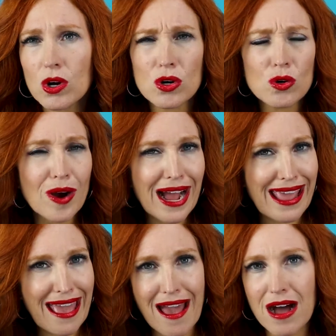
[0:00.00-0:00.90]
who
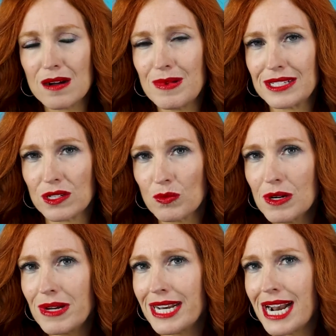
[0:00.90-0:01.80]
I am as a
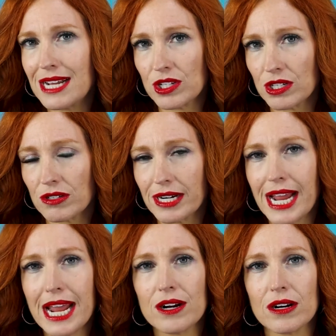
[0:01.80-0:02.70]
woman and as a
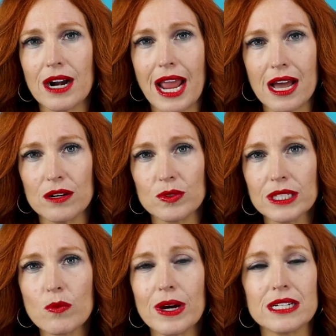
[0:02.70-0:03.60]
creator and
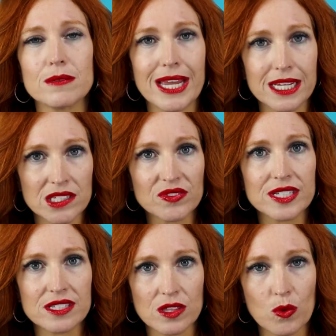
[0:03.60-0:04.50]
really wanting to make a
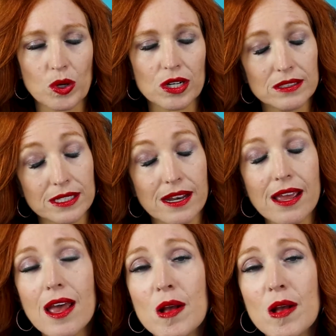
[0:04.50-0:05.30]
difference in the world. And